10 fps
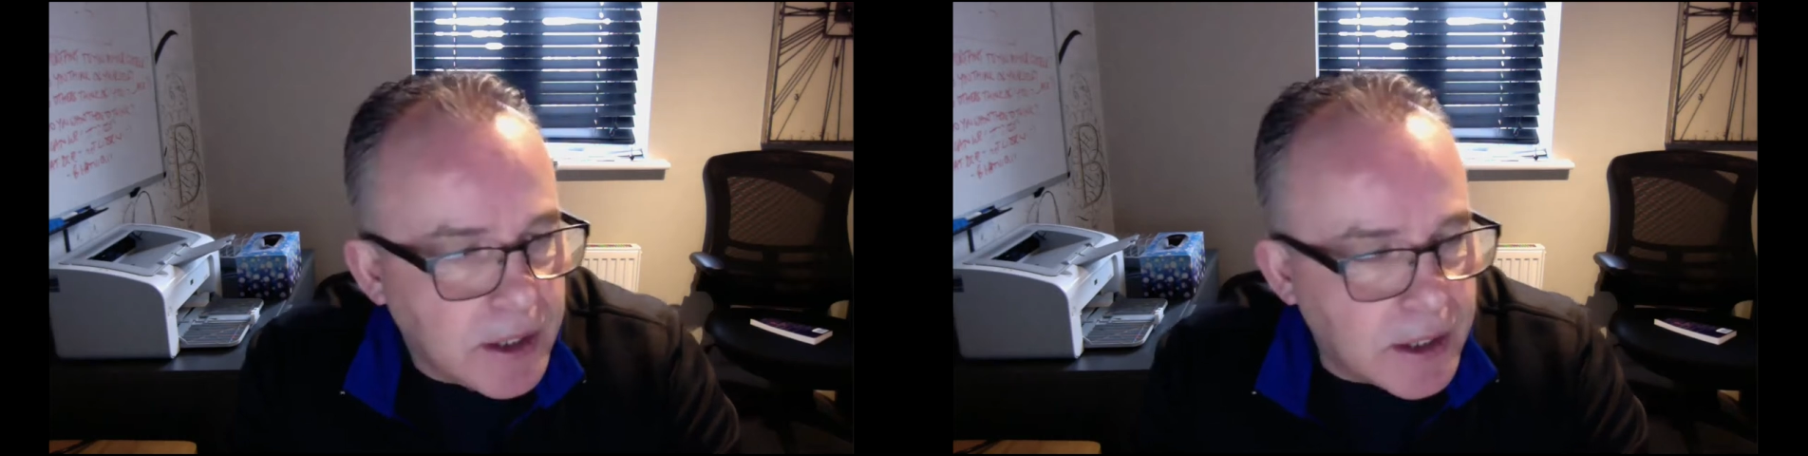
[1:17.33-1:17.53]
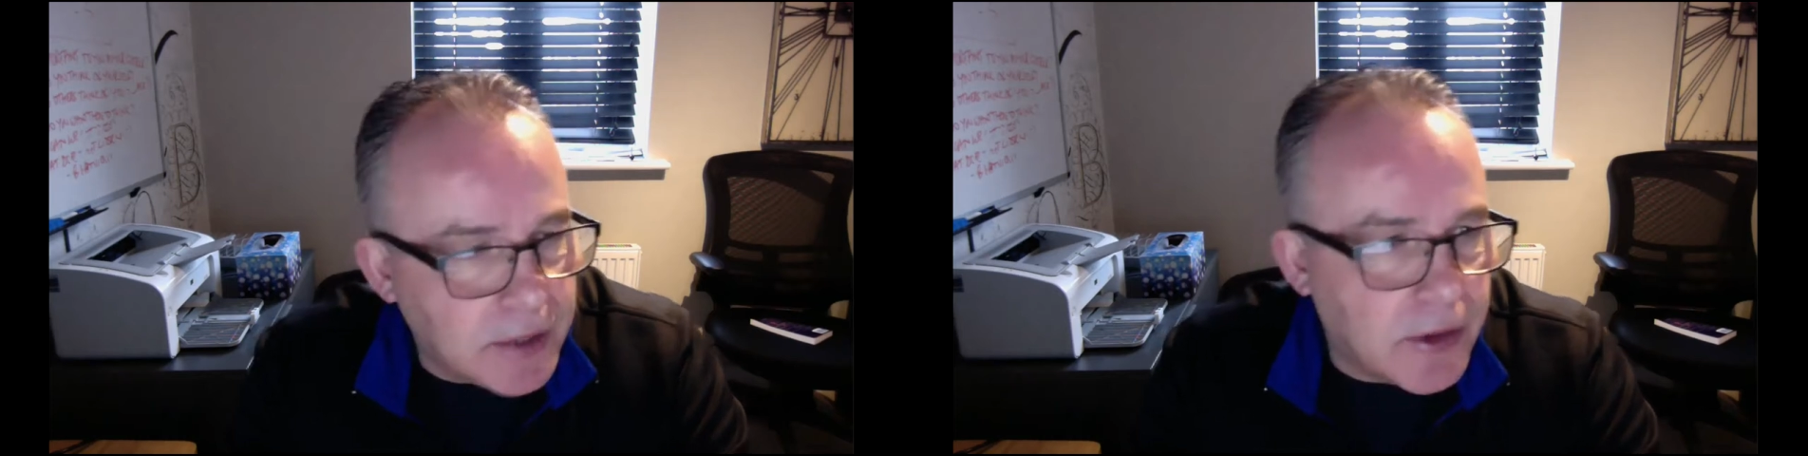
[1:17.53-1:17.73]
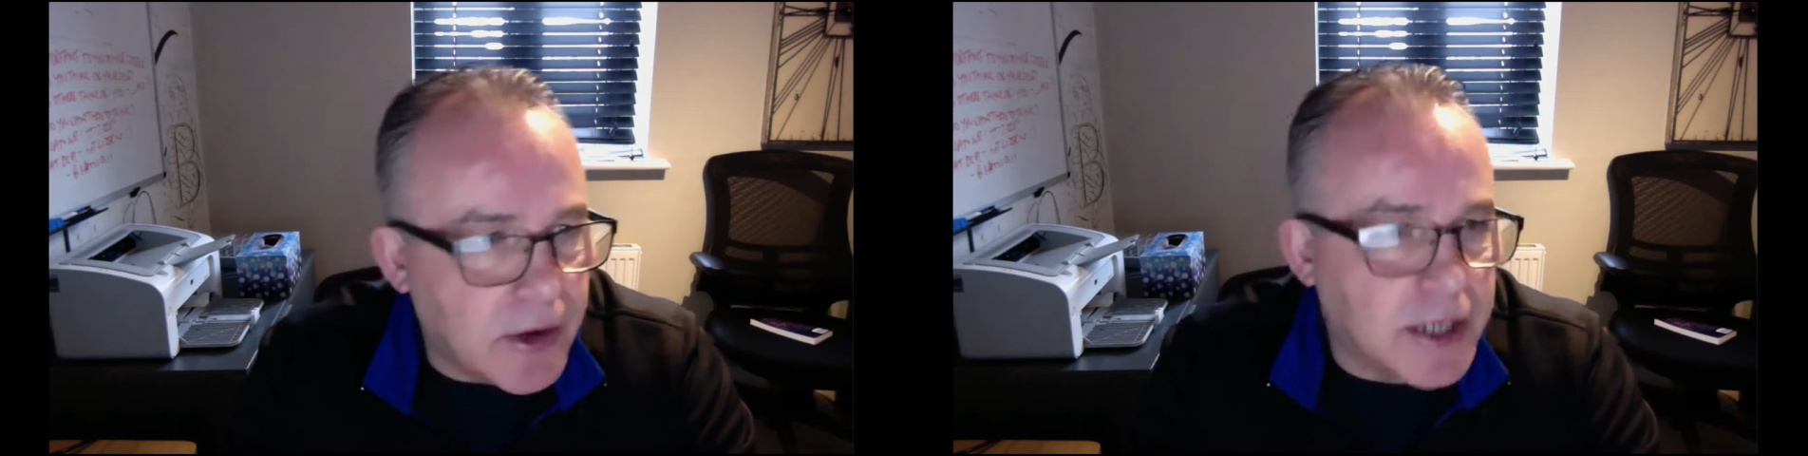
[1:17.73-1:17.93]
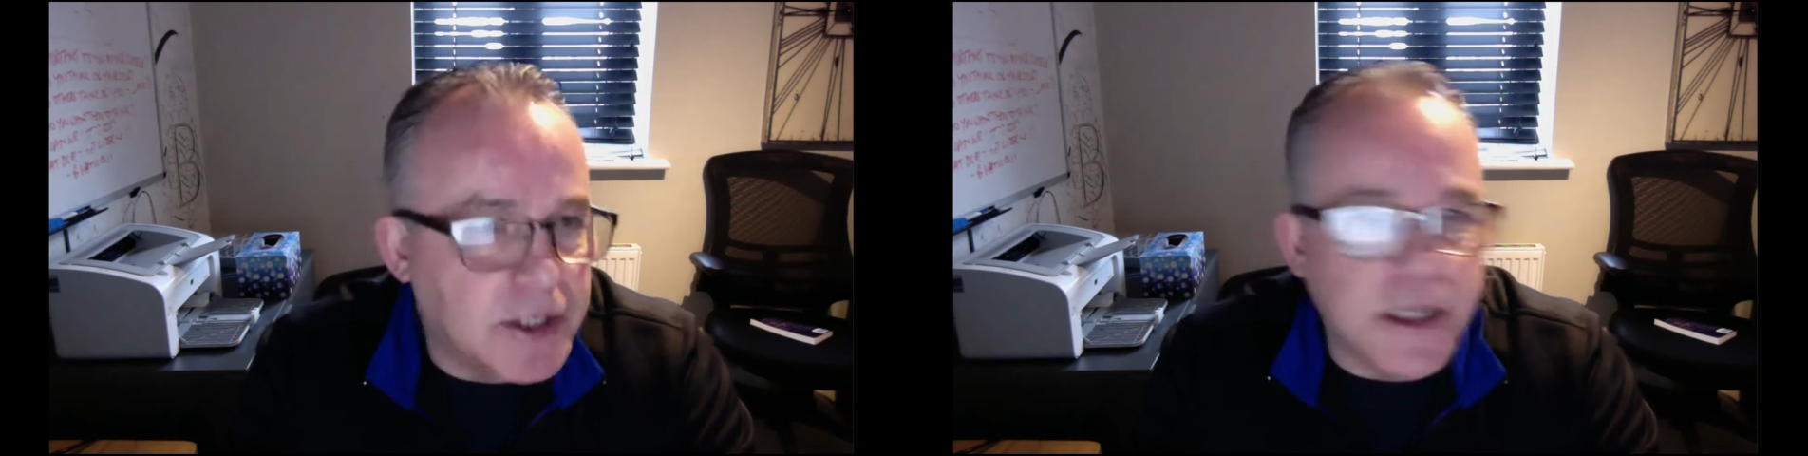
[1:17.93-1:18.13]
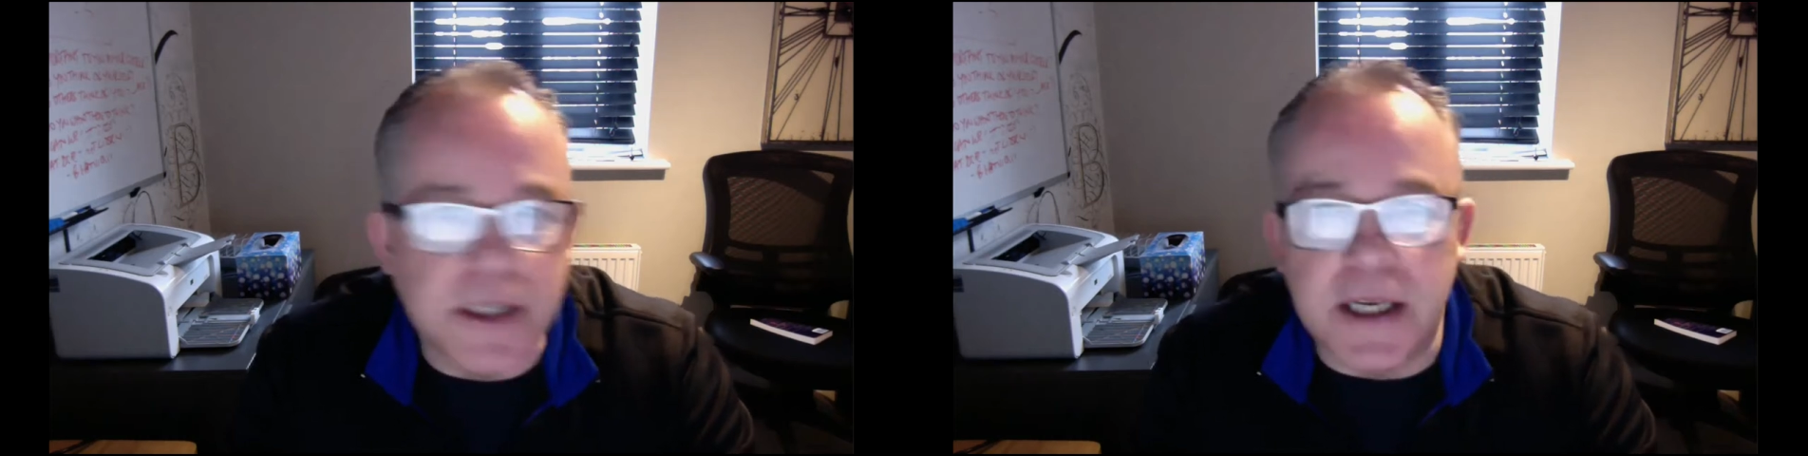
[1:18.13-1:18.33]
that they're
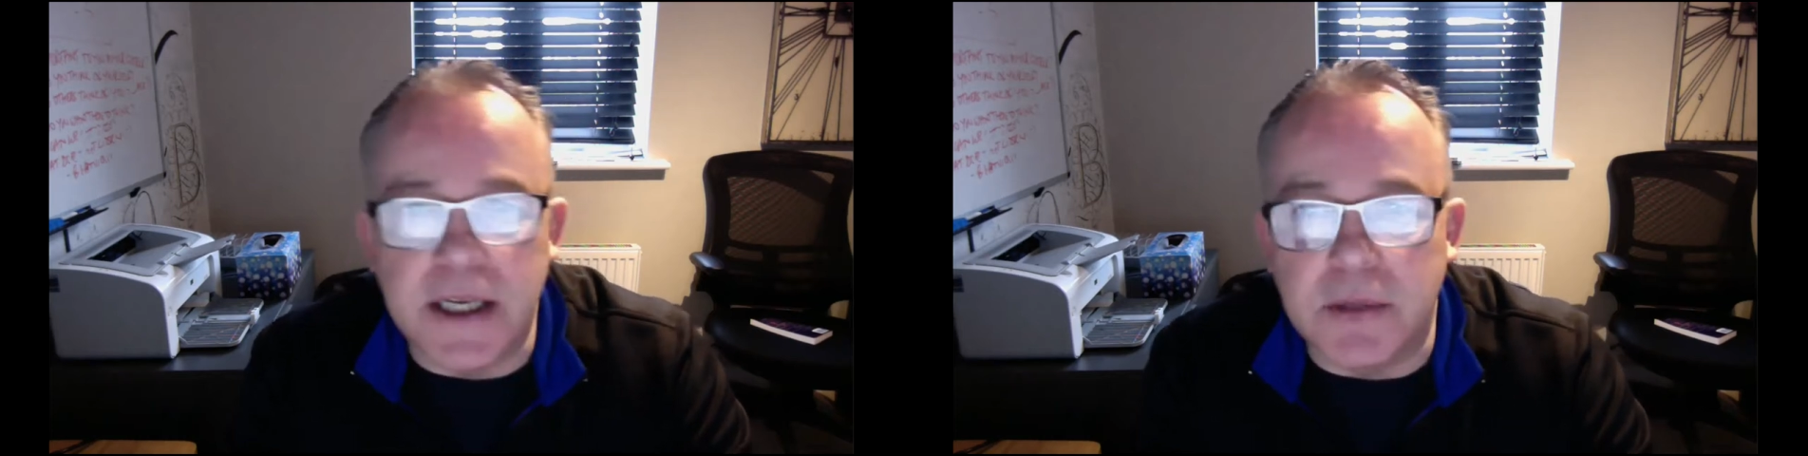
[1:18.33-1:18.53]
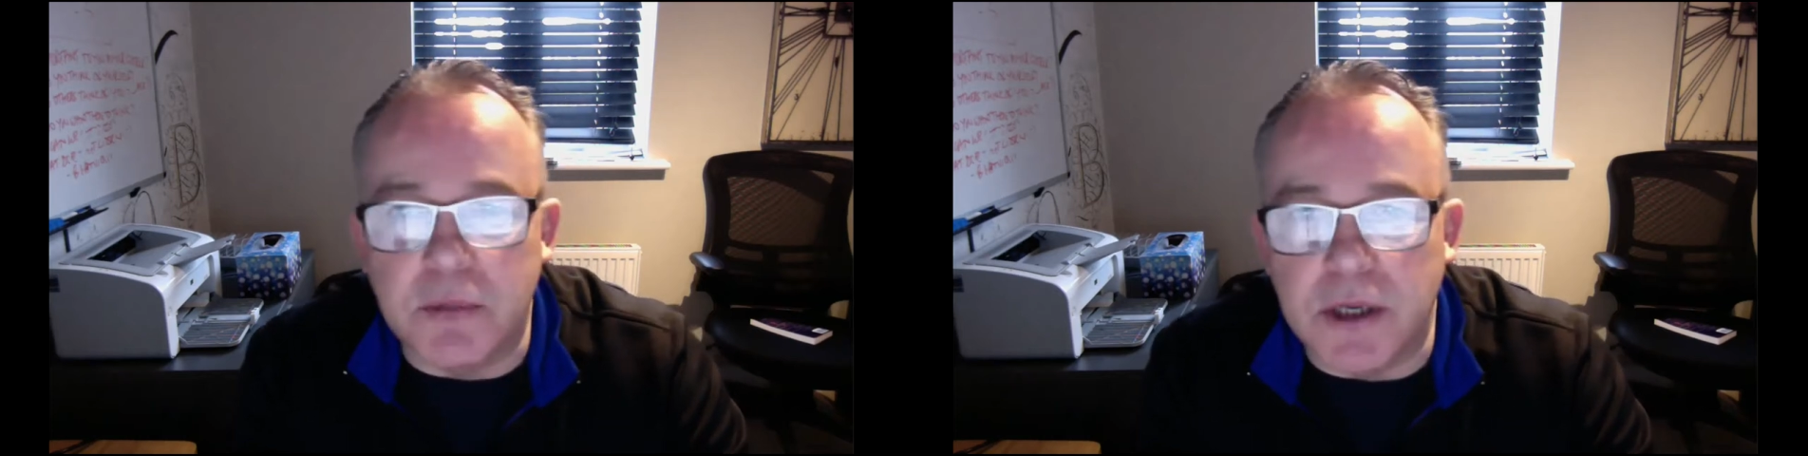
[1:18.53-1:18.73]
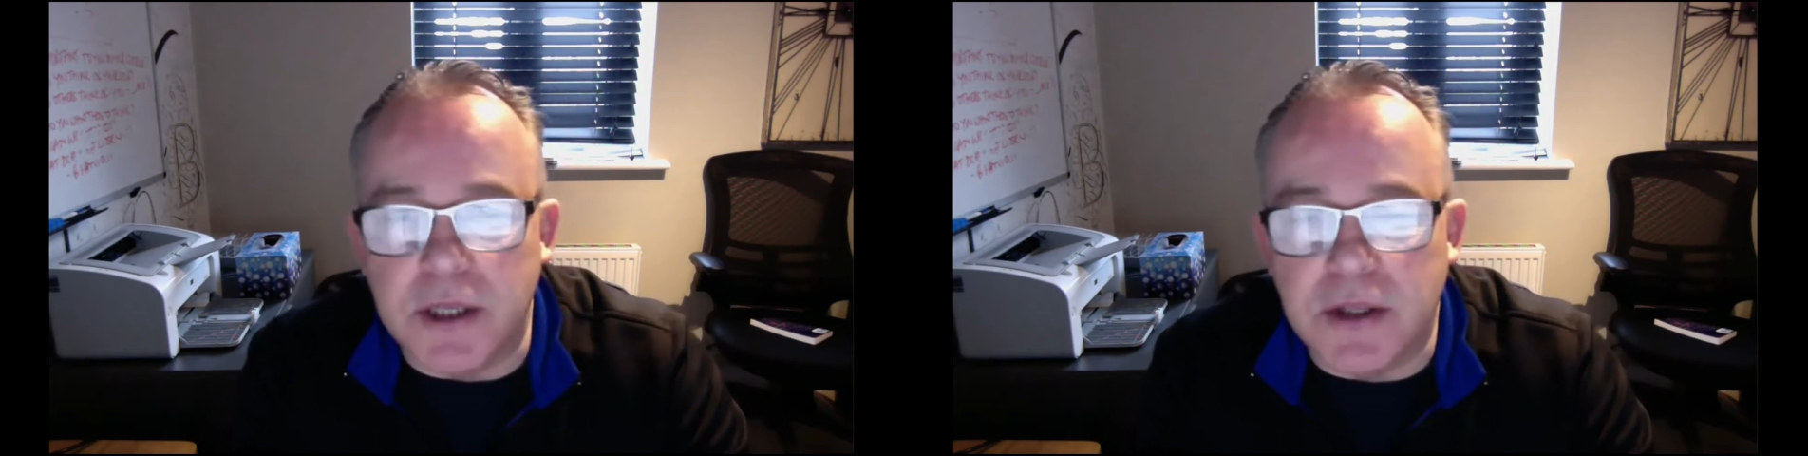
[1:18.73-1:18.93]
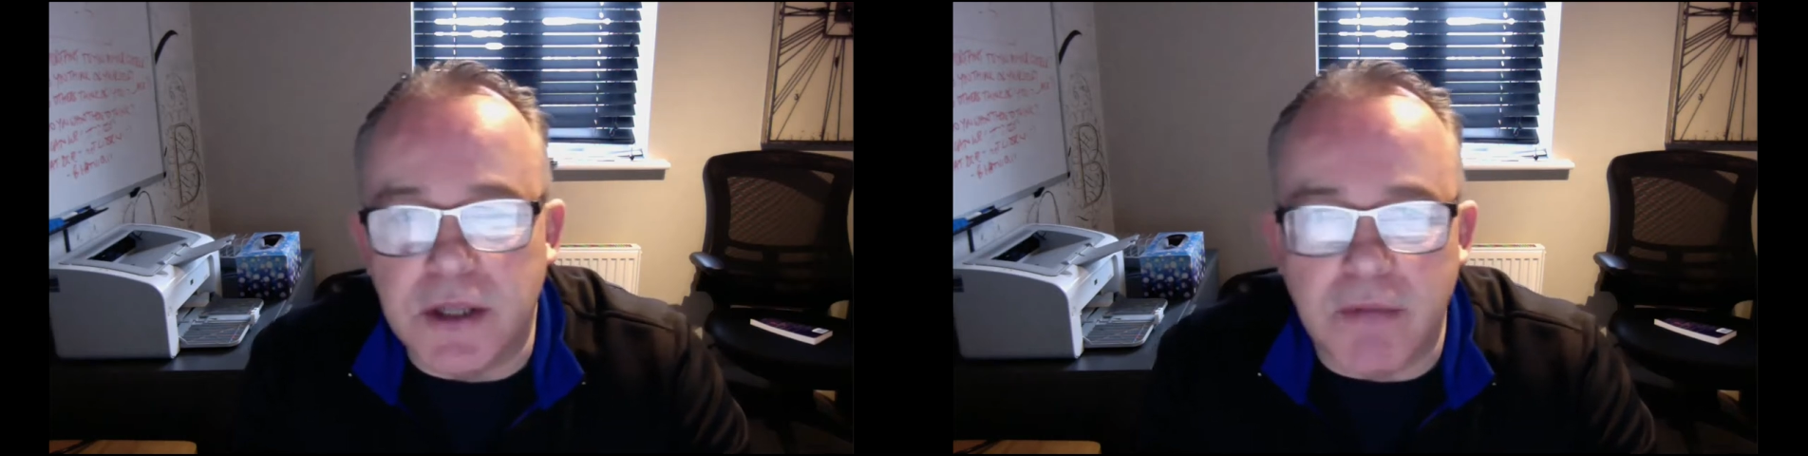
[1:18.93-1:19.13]
actually dealing with